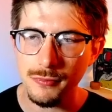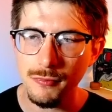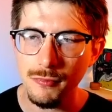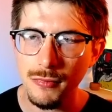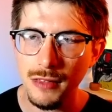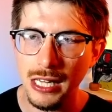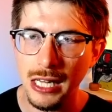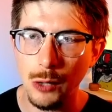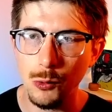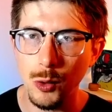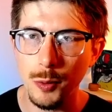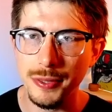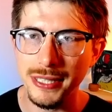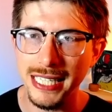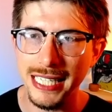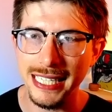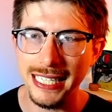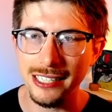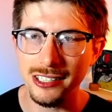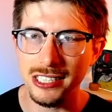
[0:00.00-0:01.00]
Now we'll be
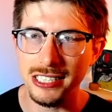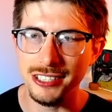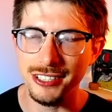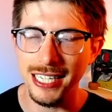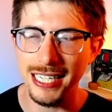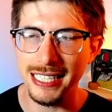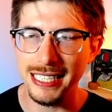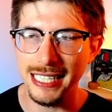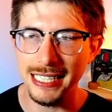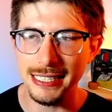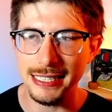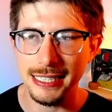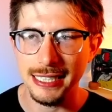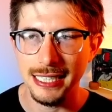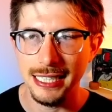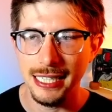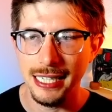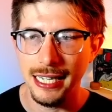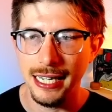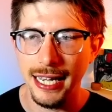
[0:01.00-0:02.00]
taking out the Dragonite.
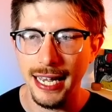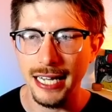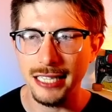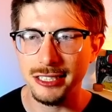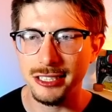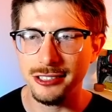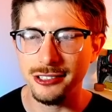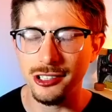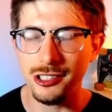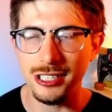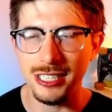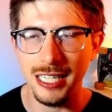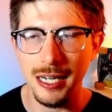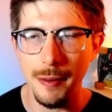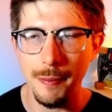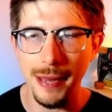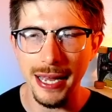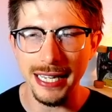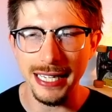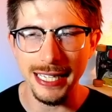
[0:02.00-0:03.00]
Excadrill can come
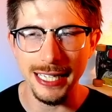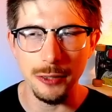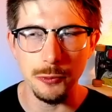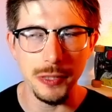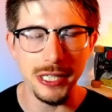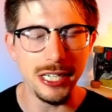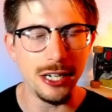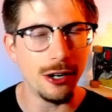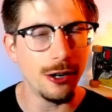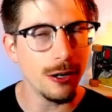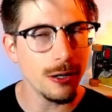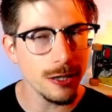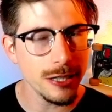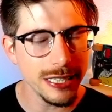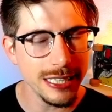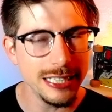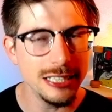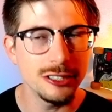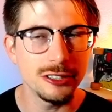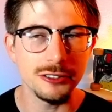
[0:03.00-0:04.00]
back in. We are
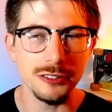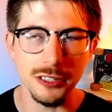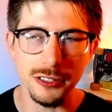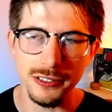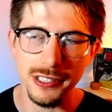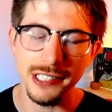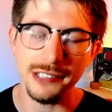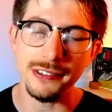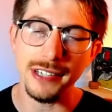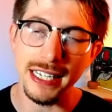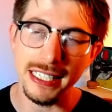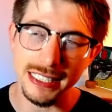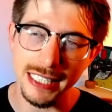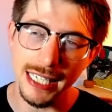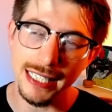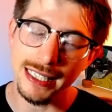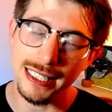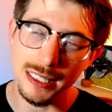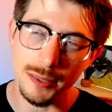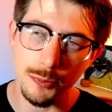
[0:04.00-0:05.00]
in Drillrun range
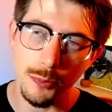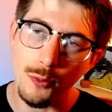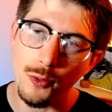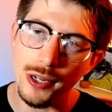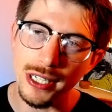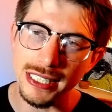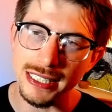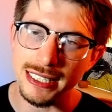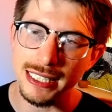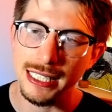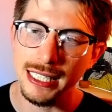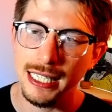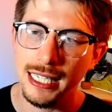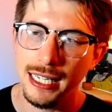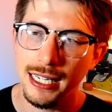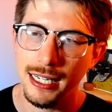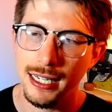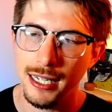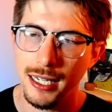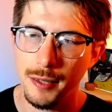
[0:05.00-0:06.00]
at this point,
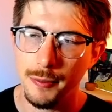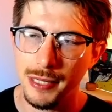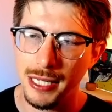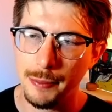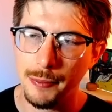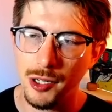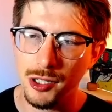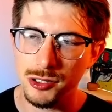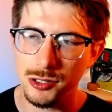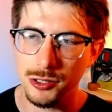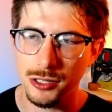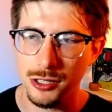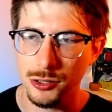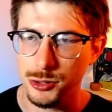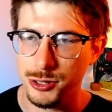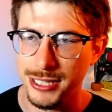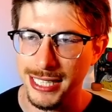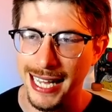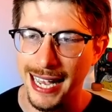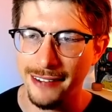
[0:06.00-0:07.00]
but I'm also close
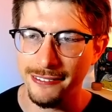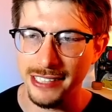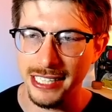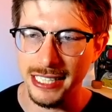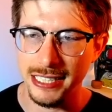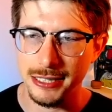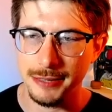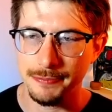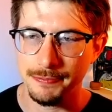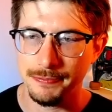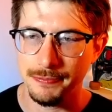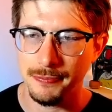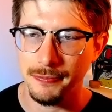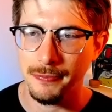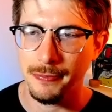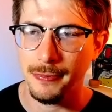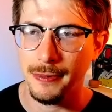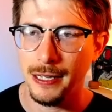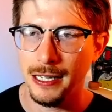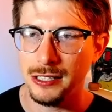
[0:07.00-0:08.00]
to the Avalanche.
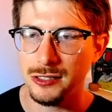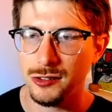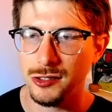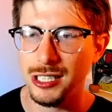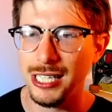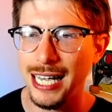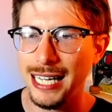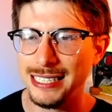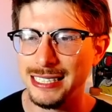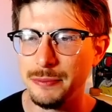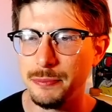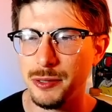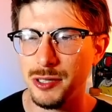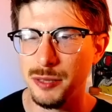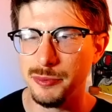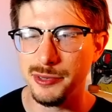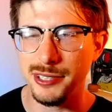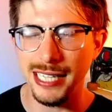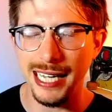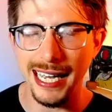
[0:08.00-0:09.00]
I'm going to actually build
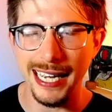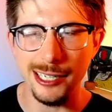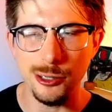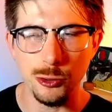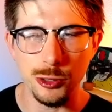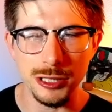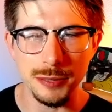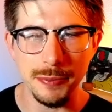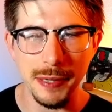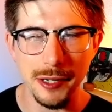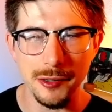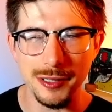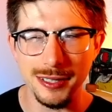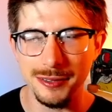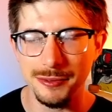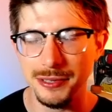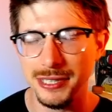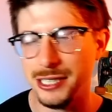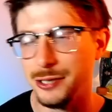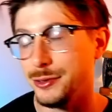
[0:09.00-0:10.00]
up to the high horsepower.
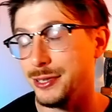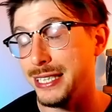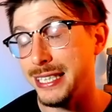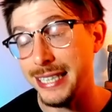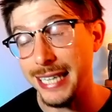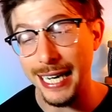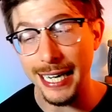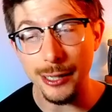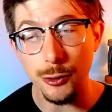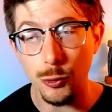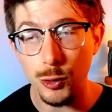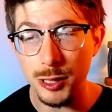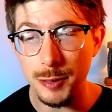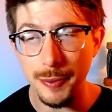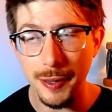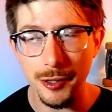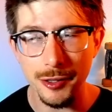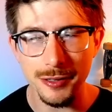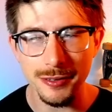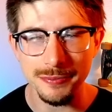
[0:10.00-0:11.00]
We don't need the high
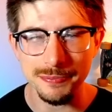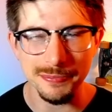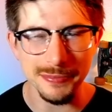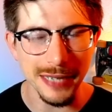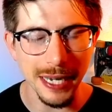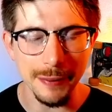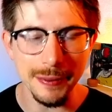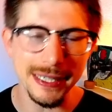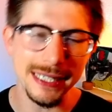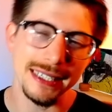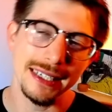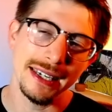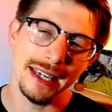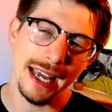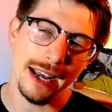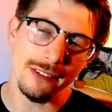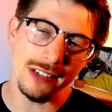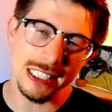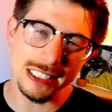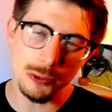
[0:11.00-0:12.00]
horsepower. I mean,
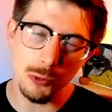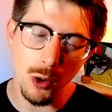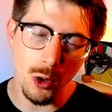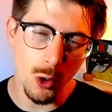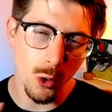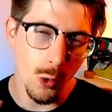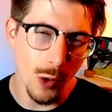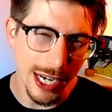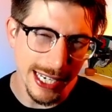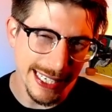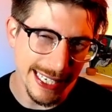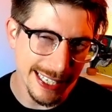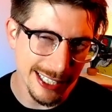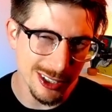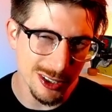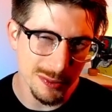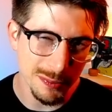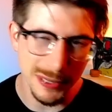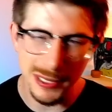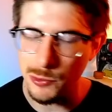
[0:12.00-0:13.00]
Avalanche won't quite
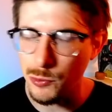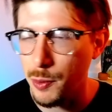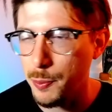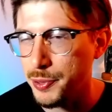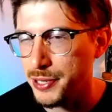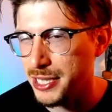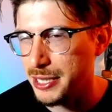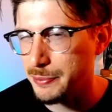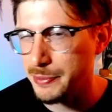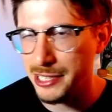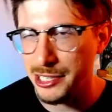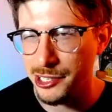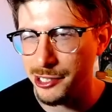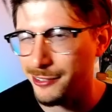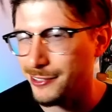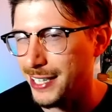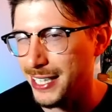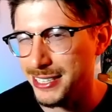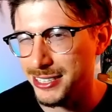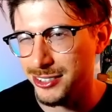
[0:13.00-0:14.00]
KO, but it will put them into the
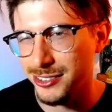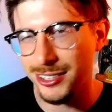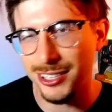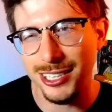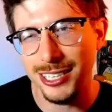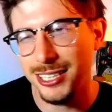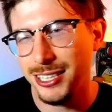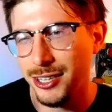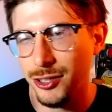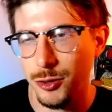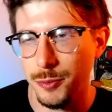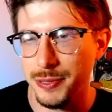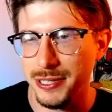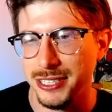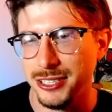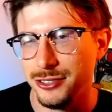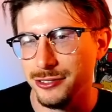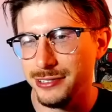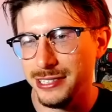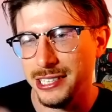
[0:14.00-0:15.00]
red, so they're going to throw up a
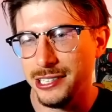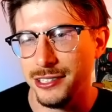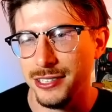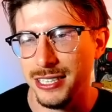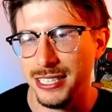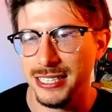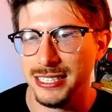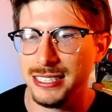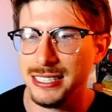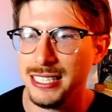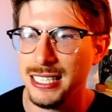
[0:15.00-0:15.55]
shield regardless.